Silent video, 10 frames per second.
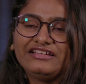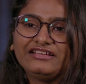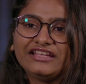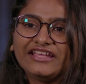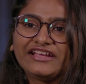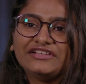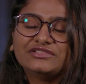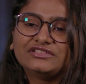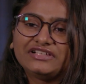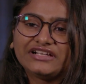uh like I did
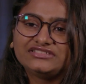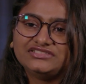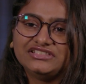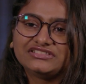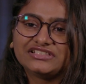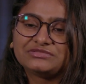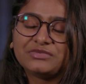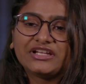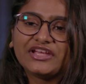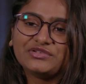not trust Jesus,
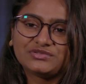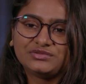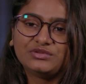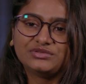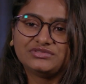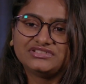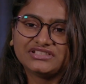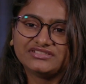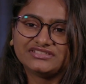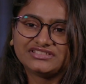but I used to go to
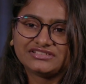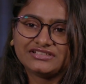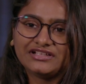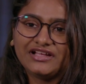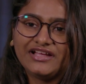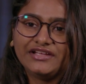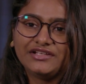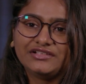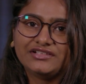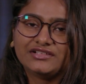church.
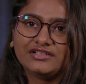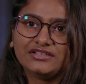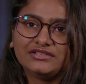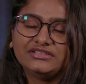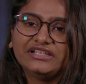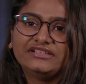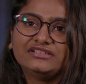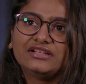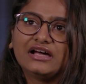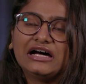I uh,
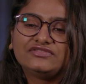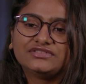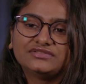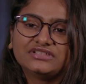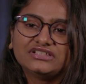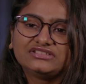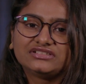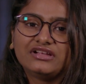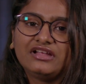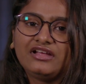then
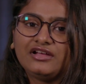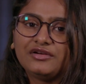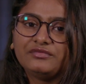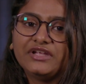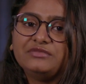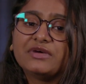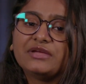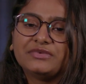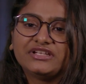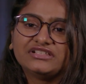afterwards, when
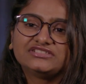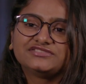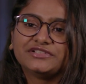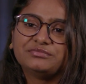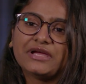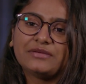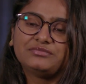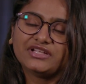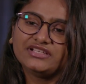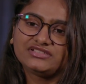my parents were
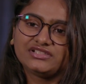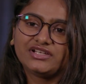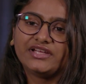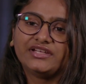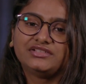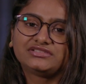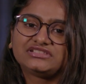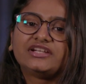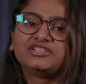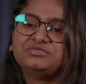baptized, I
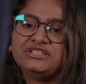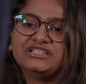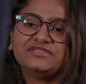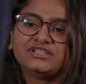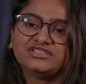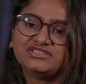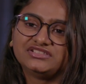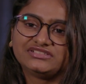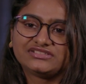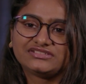started believing in
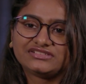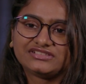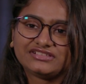Jesus.